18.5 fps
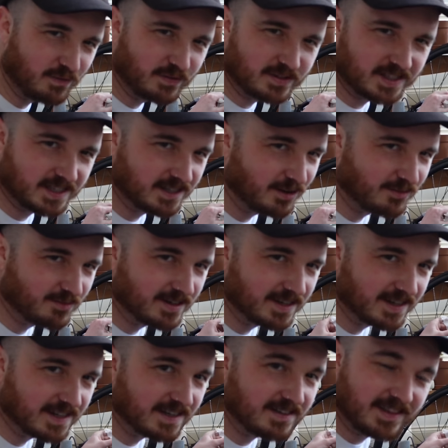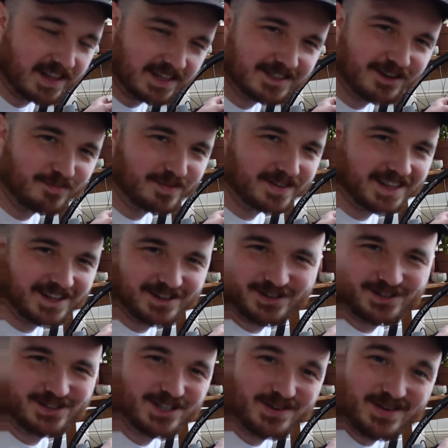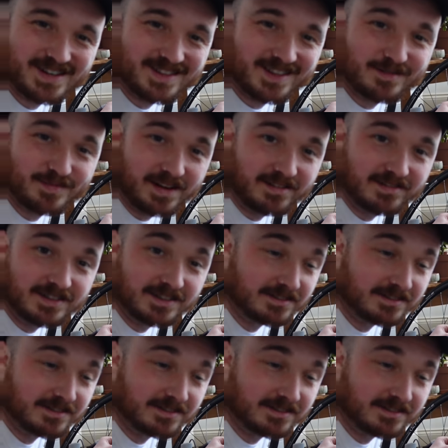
Obviously not really, they told me they couldn't do anything about